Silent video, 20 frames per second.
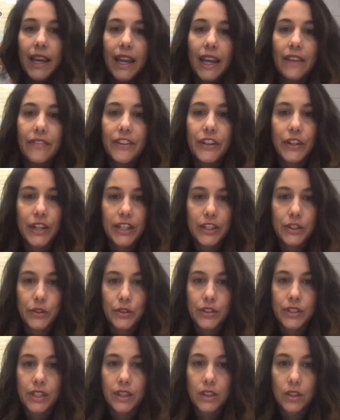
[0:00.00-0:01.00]
if you're
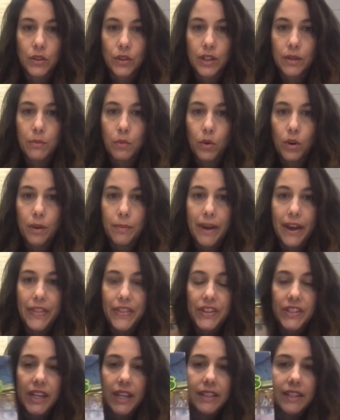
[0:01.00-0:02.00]
interested in learning more about
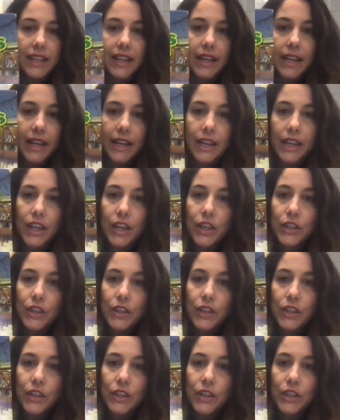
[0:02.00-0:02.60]
the Titanic.